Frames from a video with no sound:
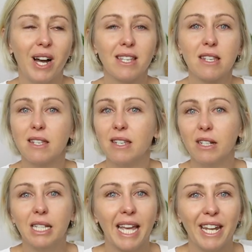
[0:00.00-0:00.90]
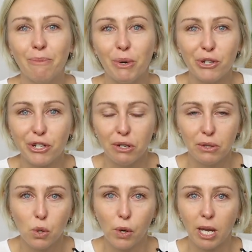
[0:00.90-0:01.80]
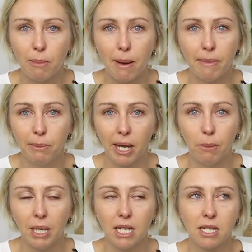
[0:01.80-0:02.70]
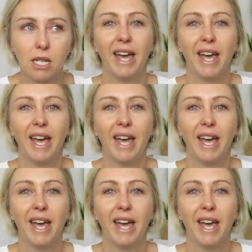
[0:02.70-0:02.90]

I still get emotional talking about my babies.